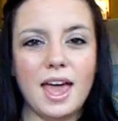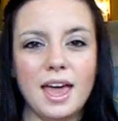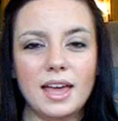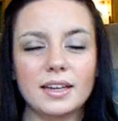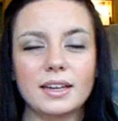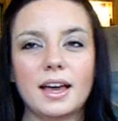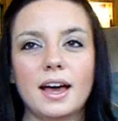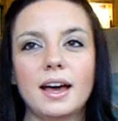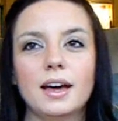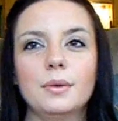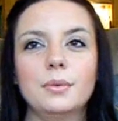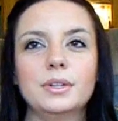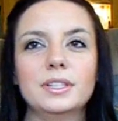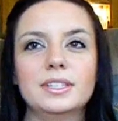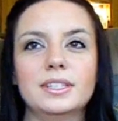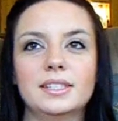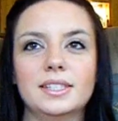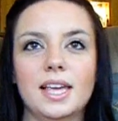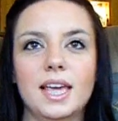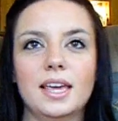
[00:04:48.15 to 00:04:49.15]
And I
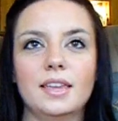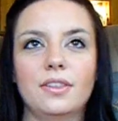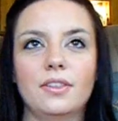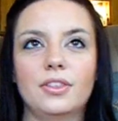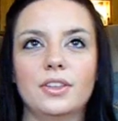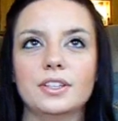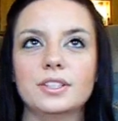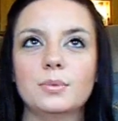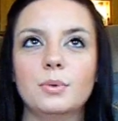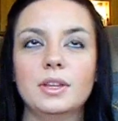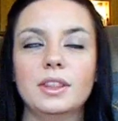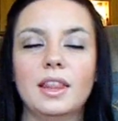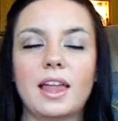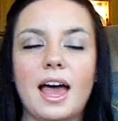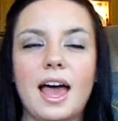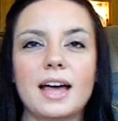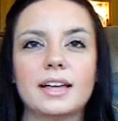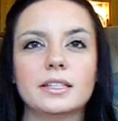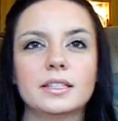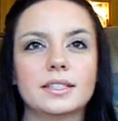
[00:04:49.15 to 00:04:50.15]
would say that this one
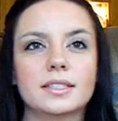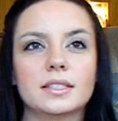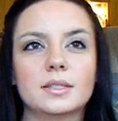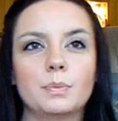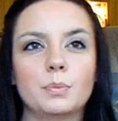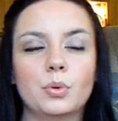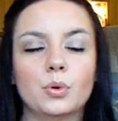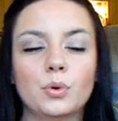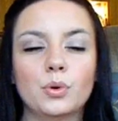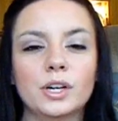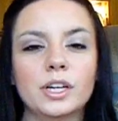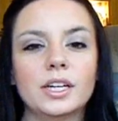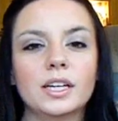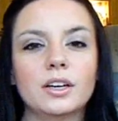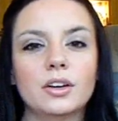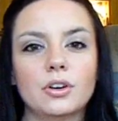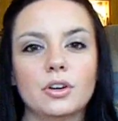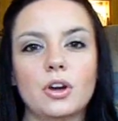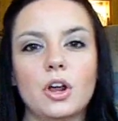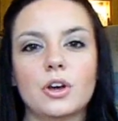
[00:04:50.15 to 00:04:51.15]
lasts
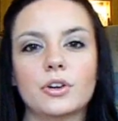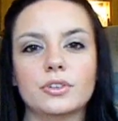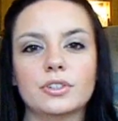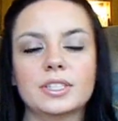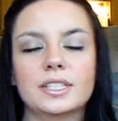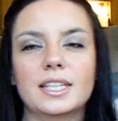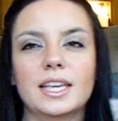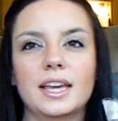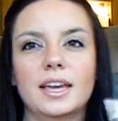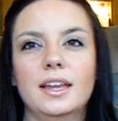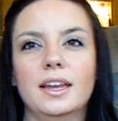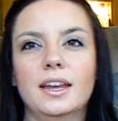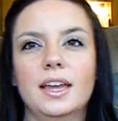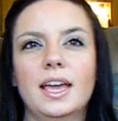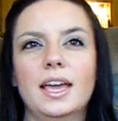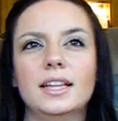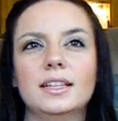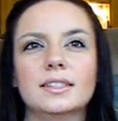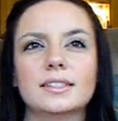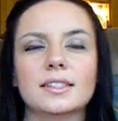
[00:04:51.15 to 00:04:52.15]
pretty good on your
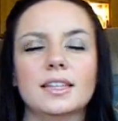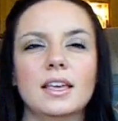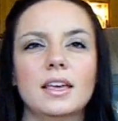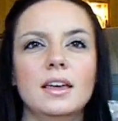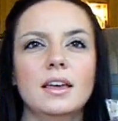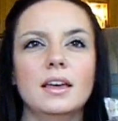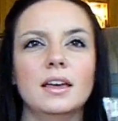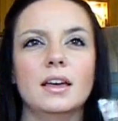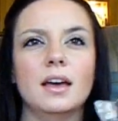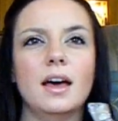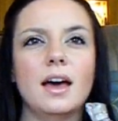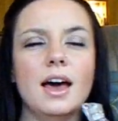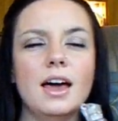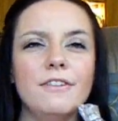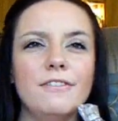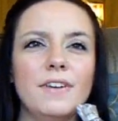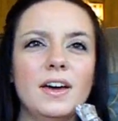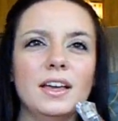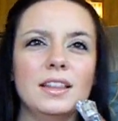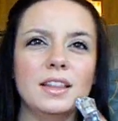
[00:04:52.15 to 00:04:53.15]
skin. It's,
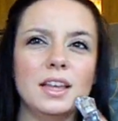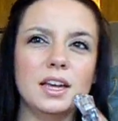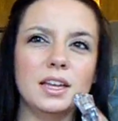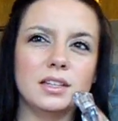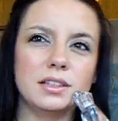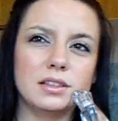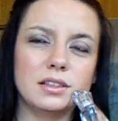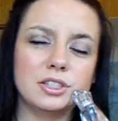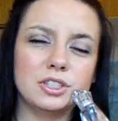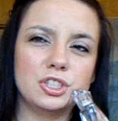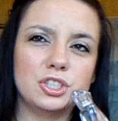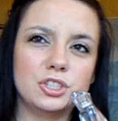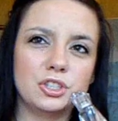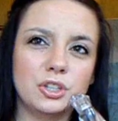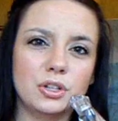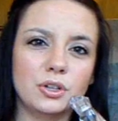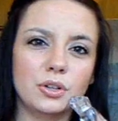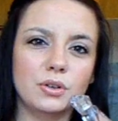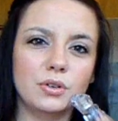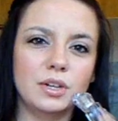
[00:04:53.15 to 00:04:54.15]
I find that the
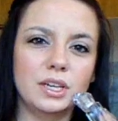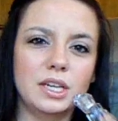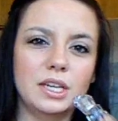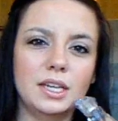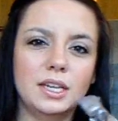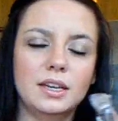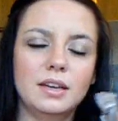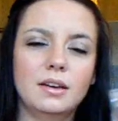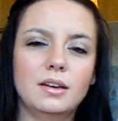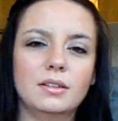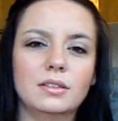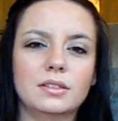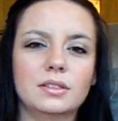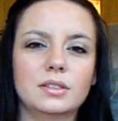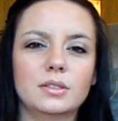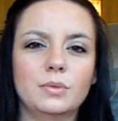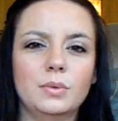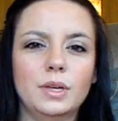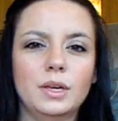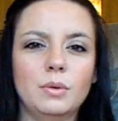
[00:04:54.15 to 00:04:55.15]
sugary,
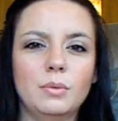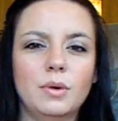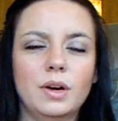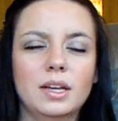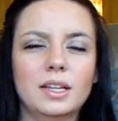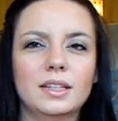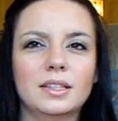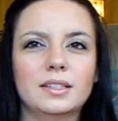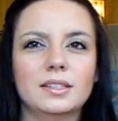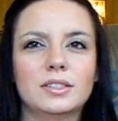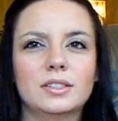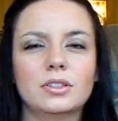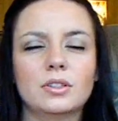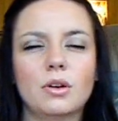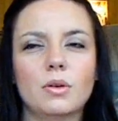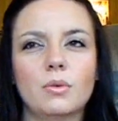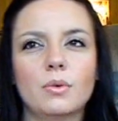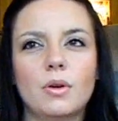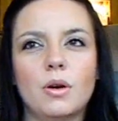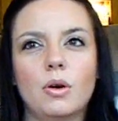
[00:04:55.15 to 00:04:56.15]
sweet ones
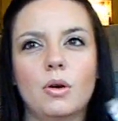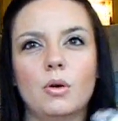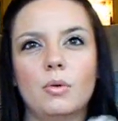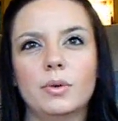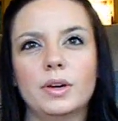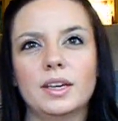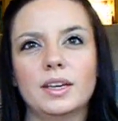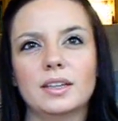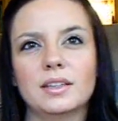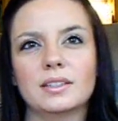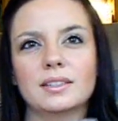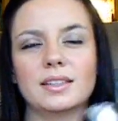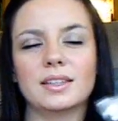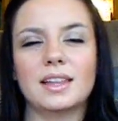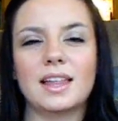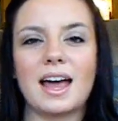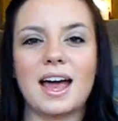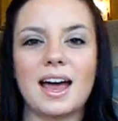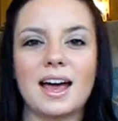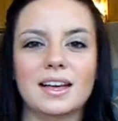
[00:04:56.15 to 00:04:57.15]
don't always
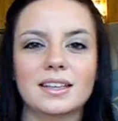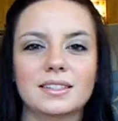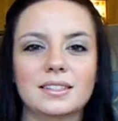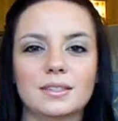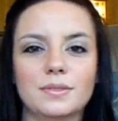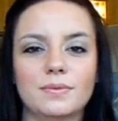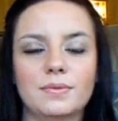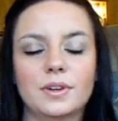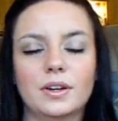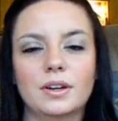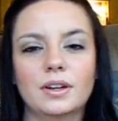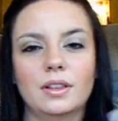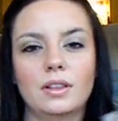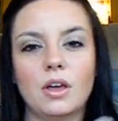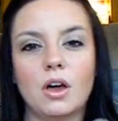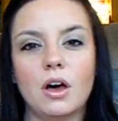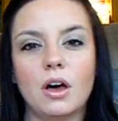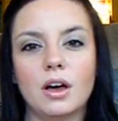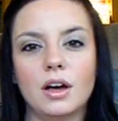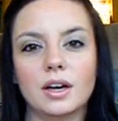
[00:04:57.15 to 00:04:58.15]
last very
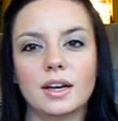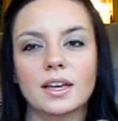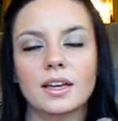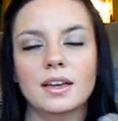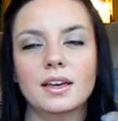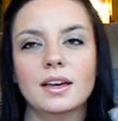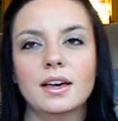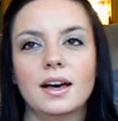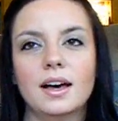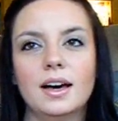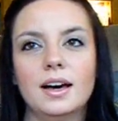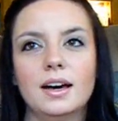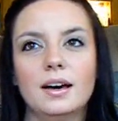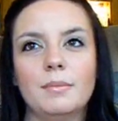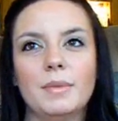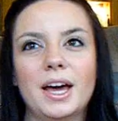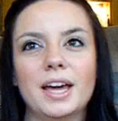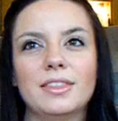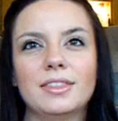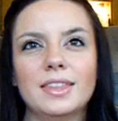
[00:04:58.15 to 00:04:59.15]
long.
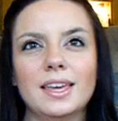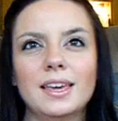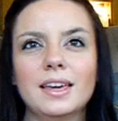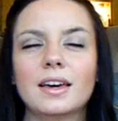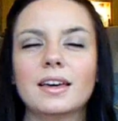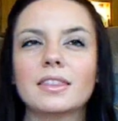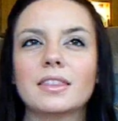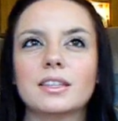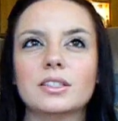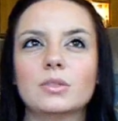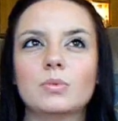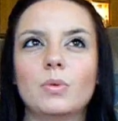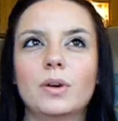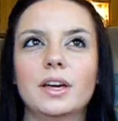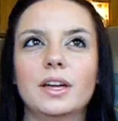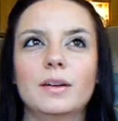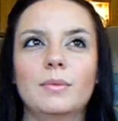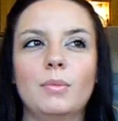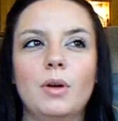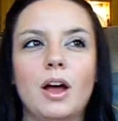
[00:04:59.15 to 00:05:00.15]
Um, I think this
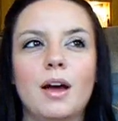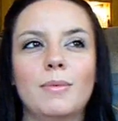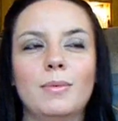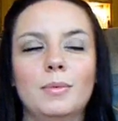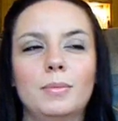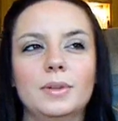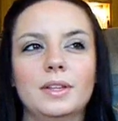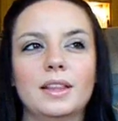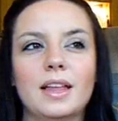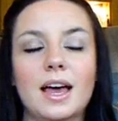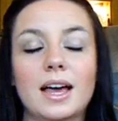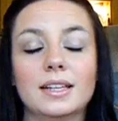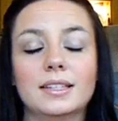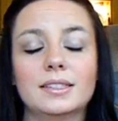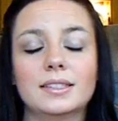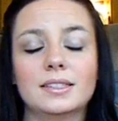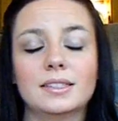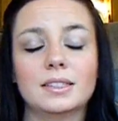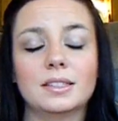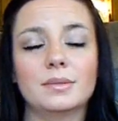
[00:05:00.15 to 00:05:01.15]
one probably
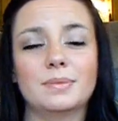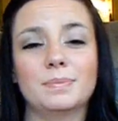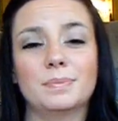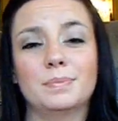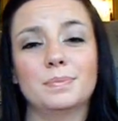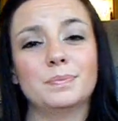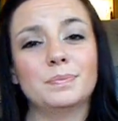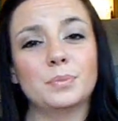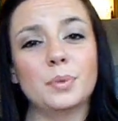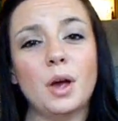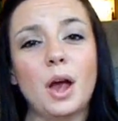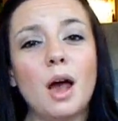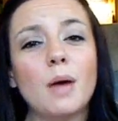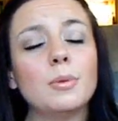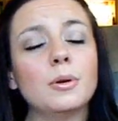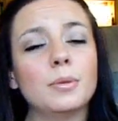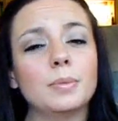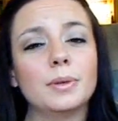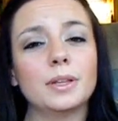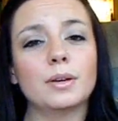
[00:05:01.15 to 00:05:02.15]
lasts
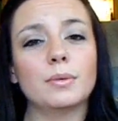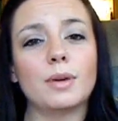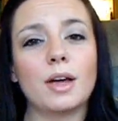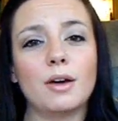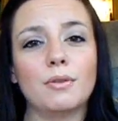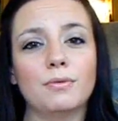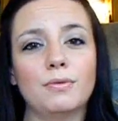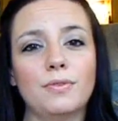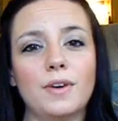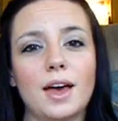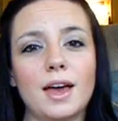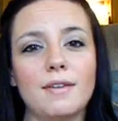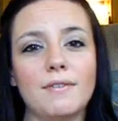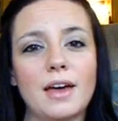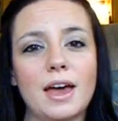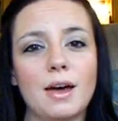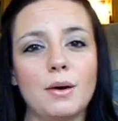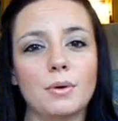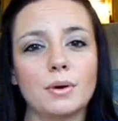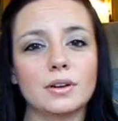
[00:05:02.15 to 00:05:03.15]
probably around
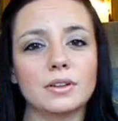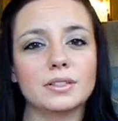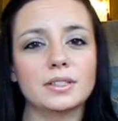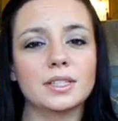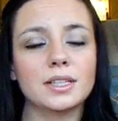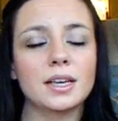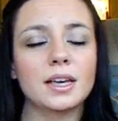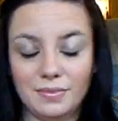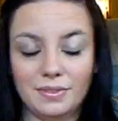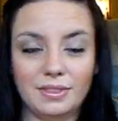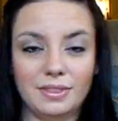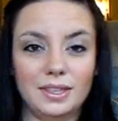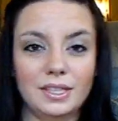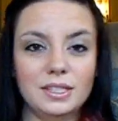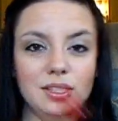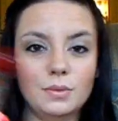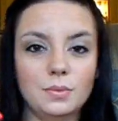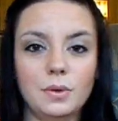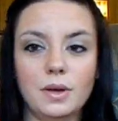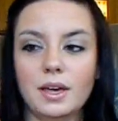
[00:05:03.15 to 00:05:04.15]
five hours. Um,
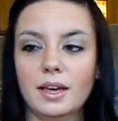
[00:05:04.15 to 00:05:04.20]
this